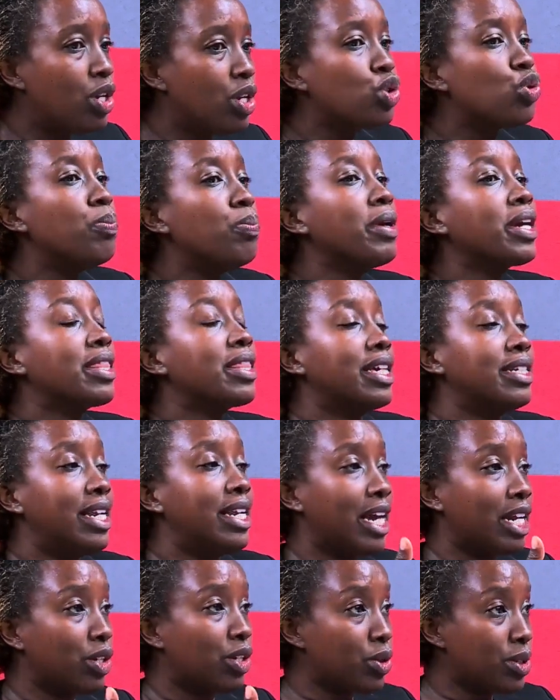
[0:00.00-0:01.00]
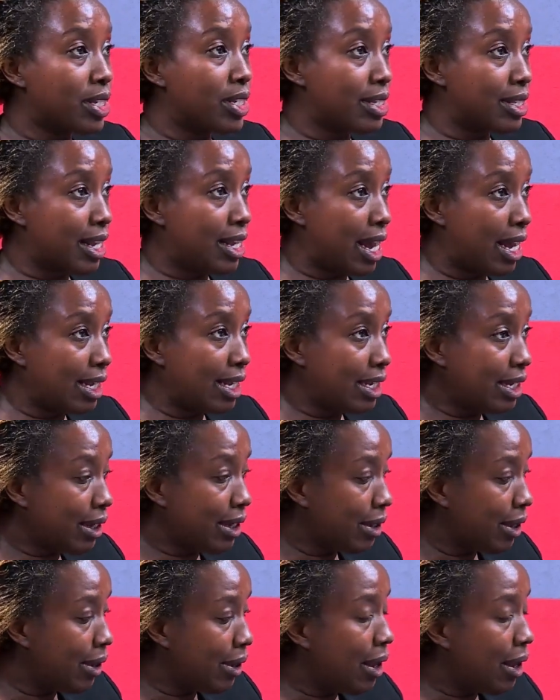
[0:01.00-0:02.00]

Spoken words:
to make the diagnosis early,